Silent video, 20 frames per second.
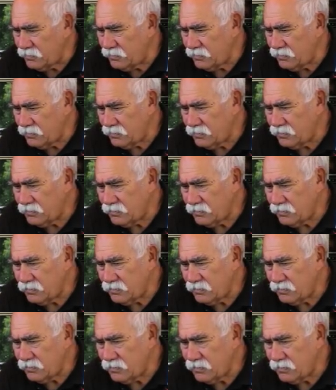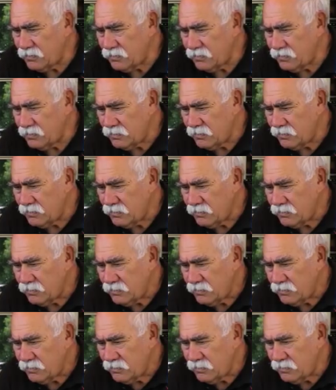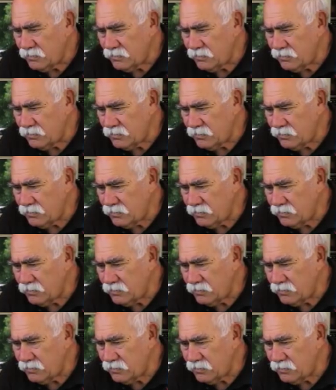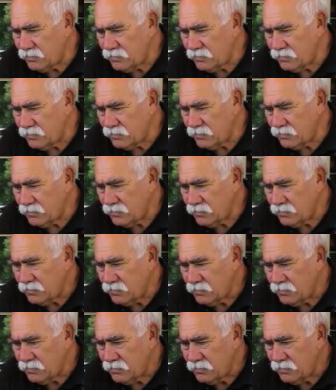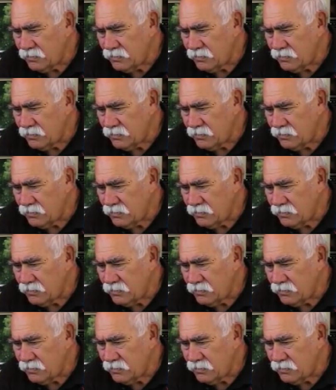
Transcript: (silent)